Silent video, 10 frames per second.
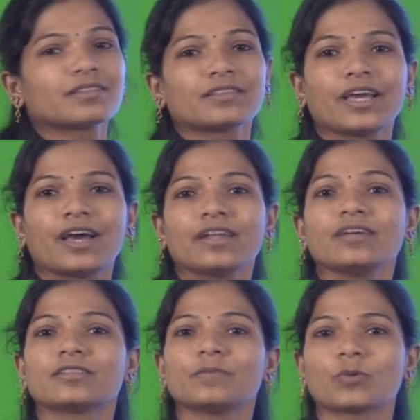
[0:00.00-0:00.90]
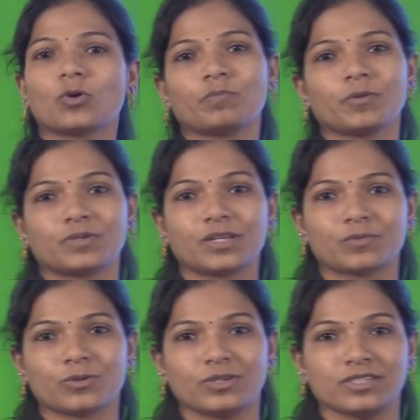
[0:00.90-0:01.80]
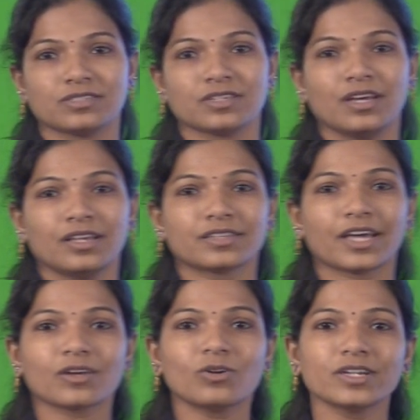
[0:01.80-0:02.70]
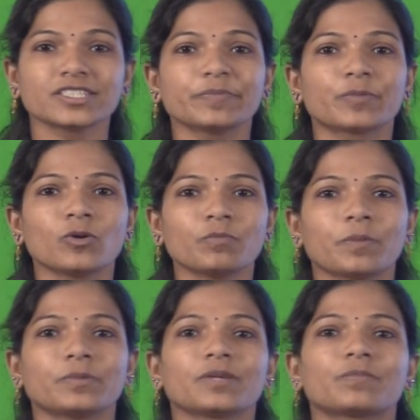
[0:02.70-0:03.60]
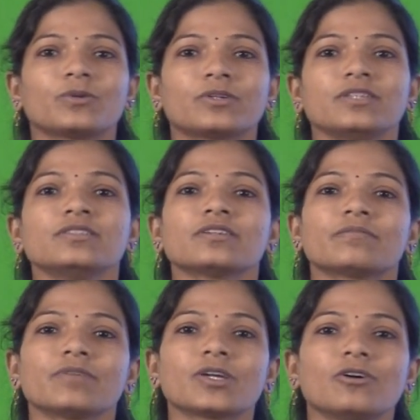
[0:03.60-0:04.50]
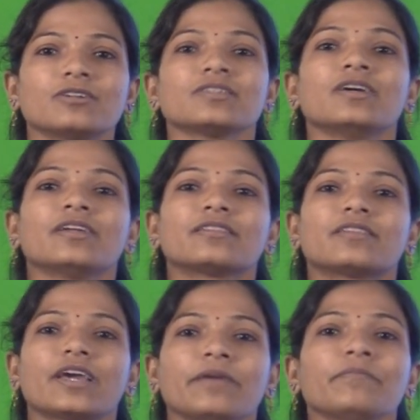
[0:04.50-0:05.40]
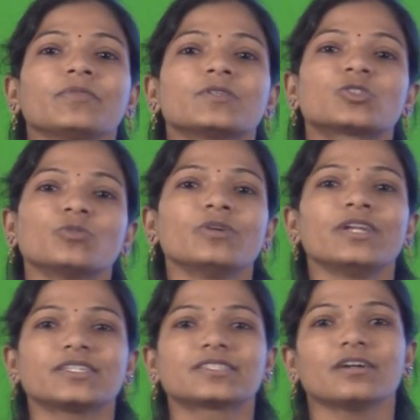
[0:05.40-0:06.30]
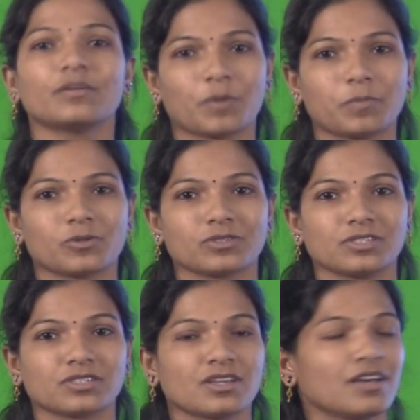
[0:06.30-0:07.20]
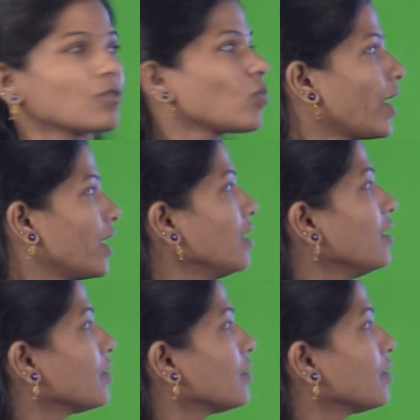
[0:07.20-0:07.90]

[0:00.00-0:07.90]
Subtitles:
they are the pro-apoptic proteins. They are called as a pro-apoptic proteins because they stimulates the apoptosis, while